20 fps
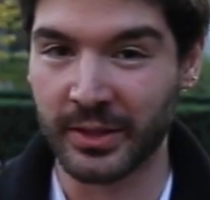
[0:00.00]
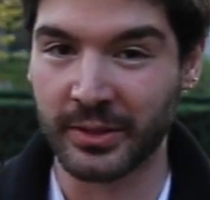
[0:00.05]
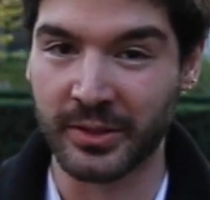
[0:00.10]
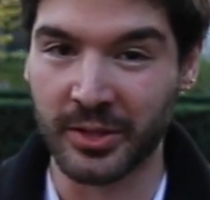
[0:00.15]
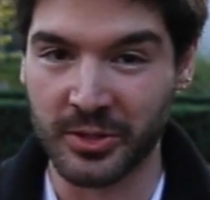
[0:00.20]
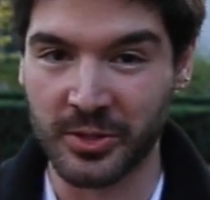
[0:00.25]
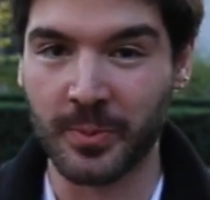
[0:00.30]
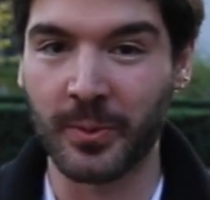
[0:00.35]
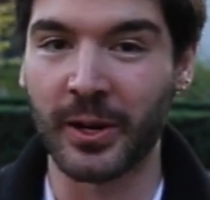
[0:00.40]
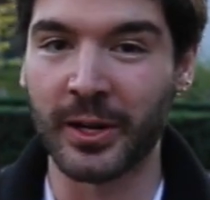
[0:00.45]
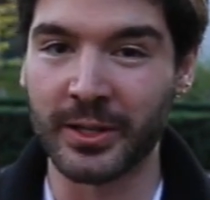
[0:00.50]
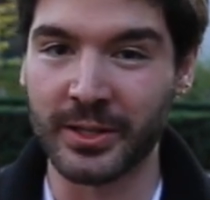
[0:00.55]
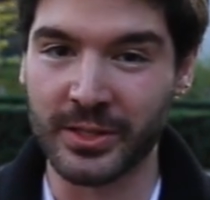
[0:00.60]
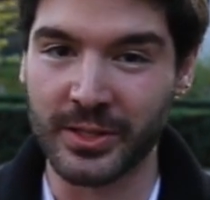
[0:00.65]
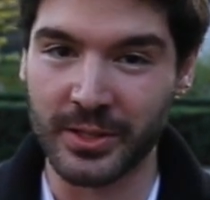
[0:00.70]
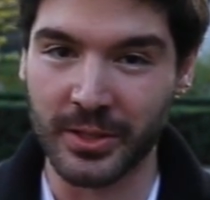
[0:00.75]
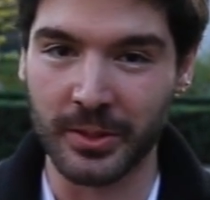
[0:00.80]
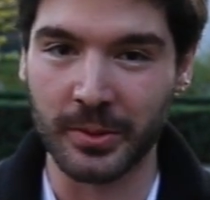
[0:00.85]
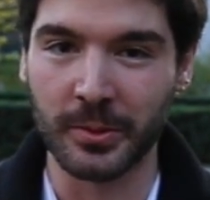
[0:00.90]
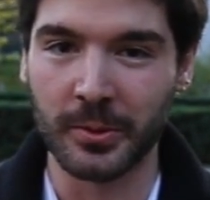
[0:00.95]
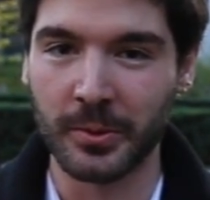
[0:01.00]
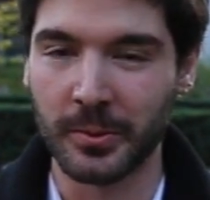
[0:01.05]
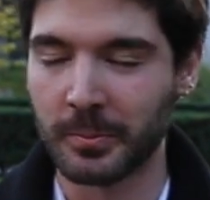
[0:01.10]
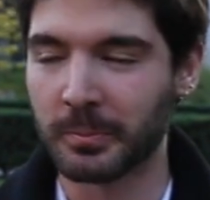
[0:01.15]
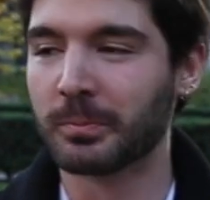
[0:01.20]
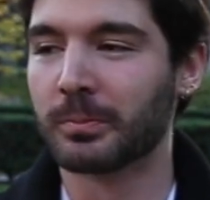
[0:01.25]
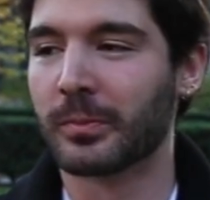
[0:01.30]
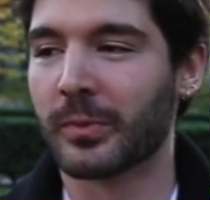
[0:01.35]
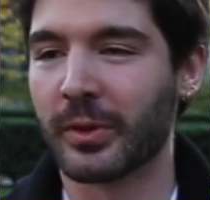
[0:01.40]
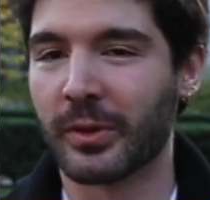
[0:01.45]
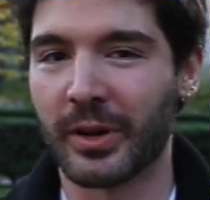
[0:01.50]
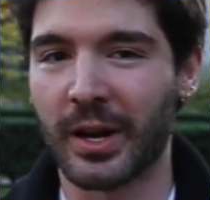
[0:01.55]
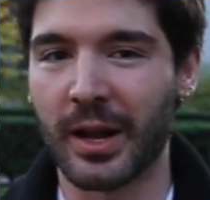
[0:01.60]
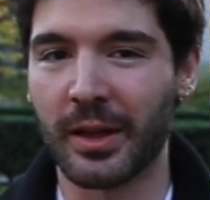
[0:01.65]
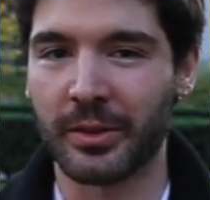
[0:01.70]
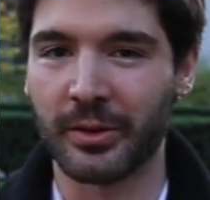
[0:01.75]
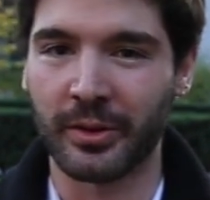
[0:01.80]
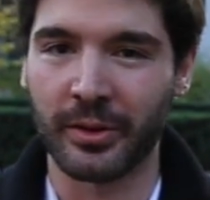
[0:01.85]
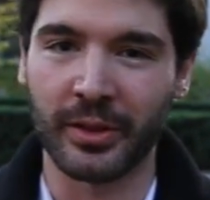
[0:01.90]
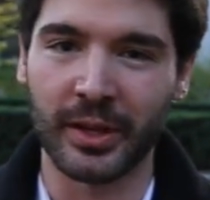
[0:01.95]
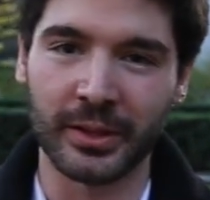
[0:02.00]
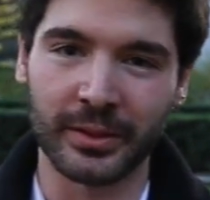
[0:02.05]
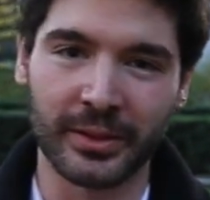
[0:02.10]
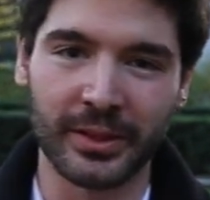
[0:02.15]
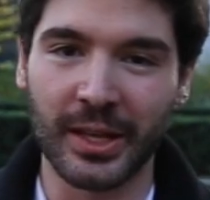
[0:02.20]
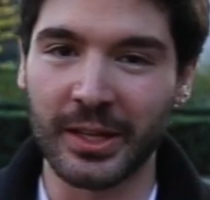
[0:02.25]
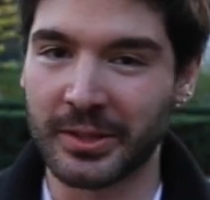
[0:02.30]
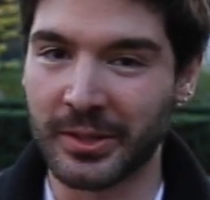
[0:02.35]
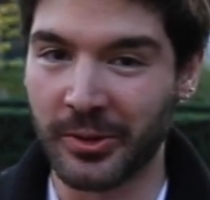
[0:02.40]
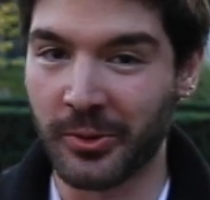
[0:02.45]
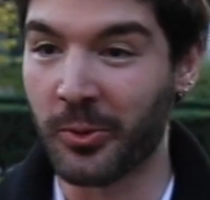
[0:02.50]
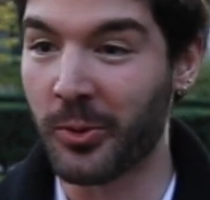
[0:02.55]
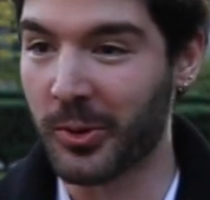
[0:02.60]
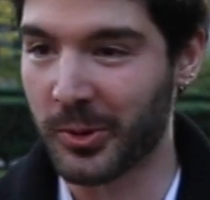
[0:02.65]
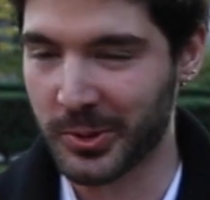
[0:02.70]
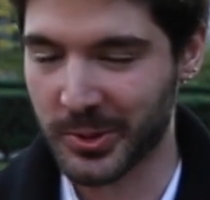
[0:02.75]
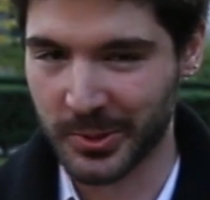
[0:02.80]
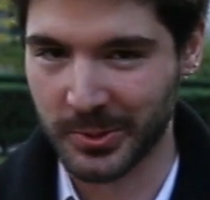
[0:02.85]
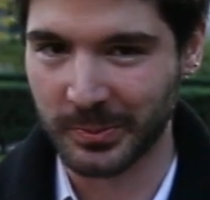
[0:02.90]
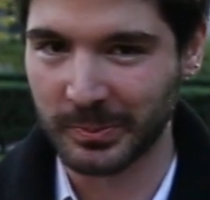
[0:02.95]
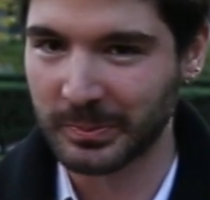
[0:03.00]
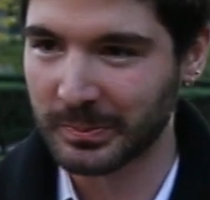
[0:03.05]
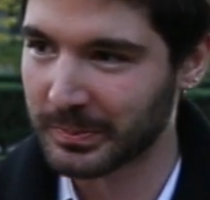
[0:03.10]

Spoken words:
transparency rather than getting worse.